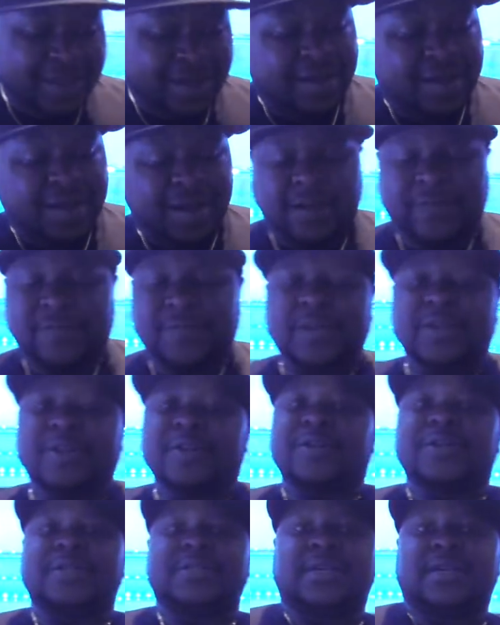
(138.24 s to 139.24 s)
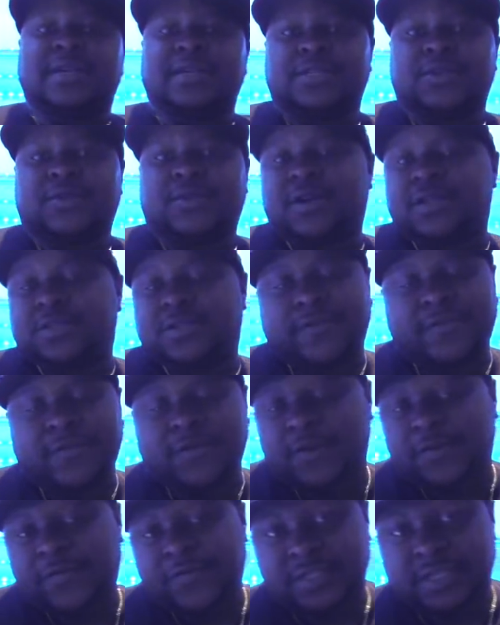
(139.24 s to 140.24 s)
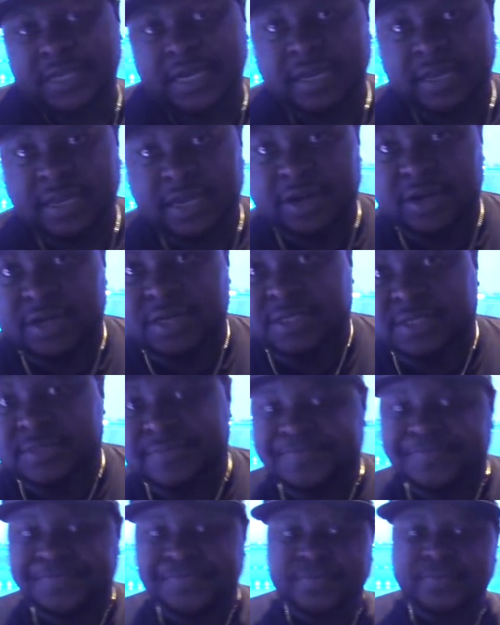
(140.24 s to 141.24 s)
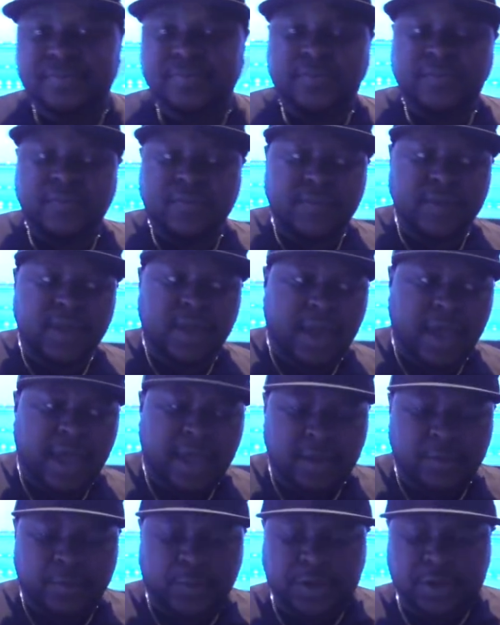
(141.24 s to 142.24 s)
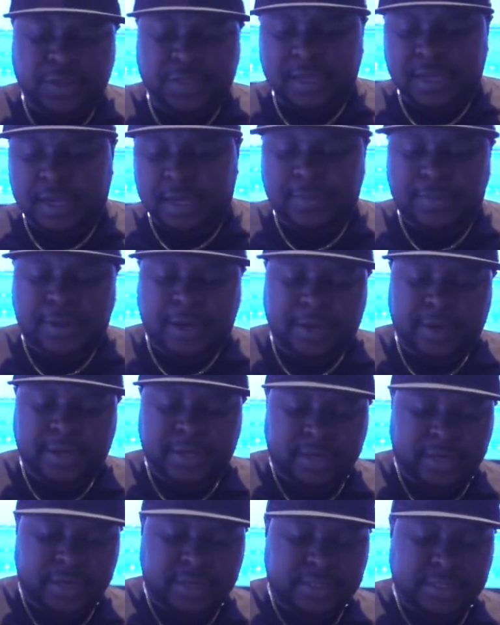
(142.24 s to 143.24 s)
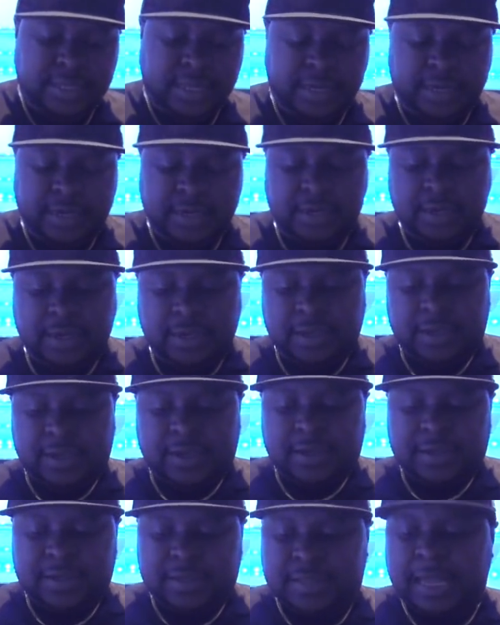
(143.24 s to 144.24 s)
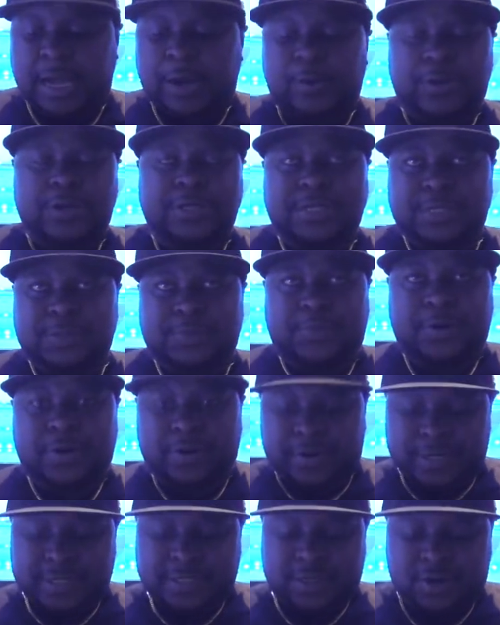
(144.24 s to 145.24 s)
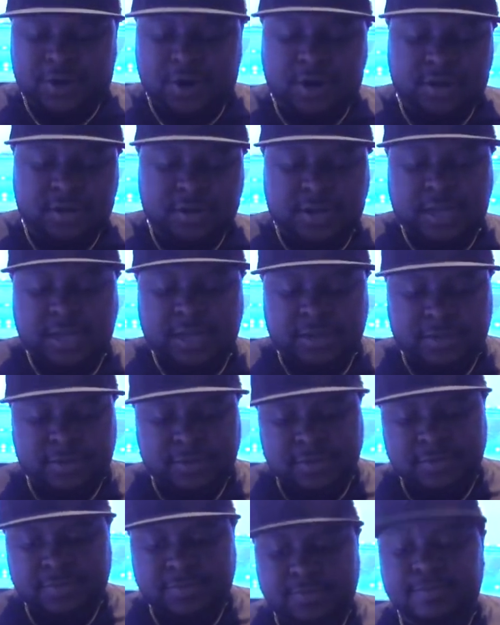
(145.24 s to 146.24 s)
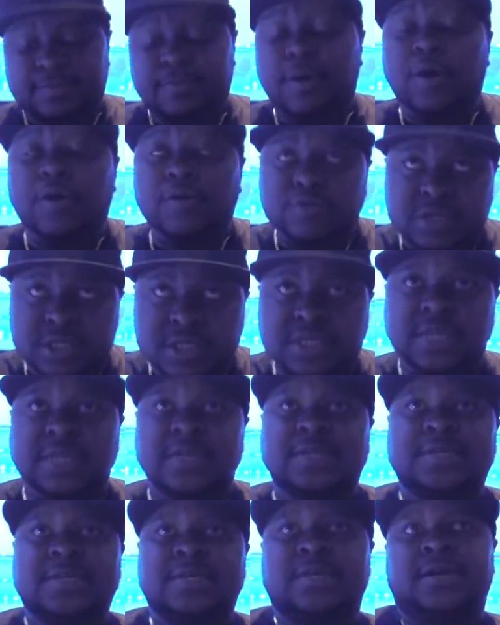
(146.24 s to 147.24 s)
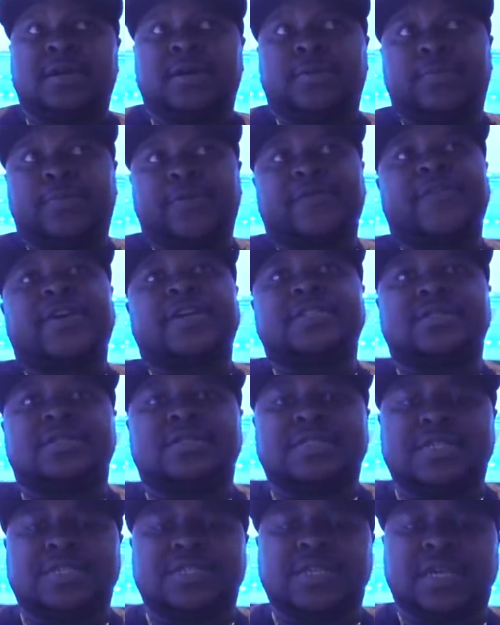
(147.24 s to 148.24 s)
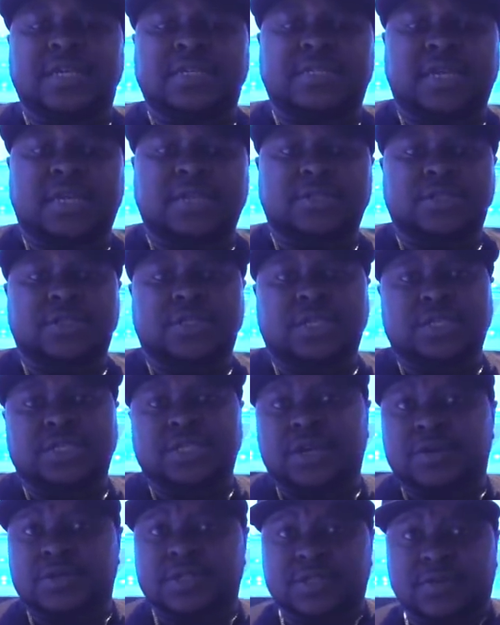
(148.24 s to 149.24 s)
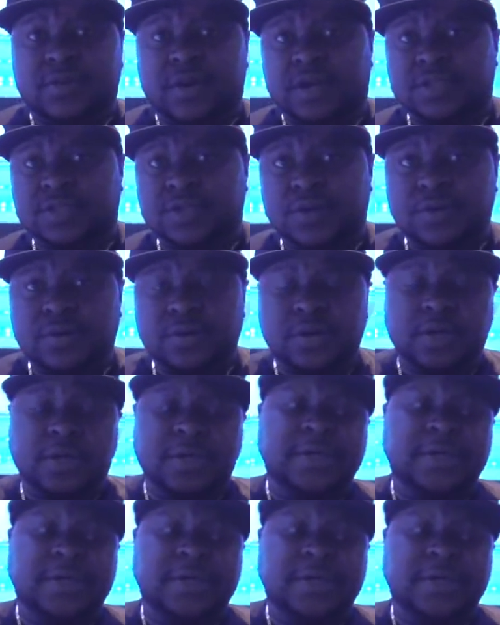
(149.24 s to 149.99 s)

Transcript: I've been using Serato for over 10 years. And when you think about it, it's like that was as pro as it got. Like, most professional DJs tend to DJ on Serato.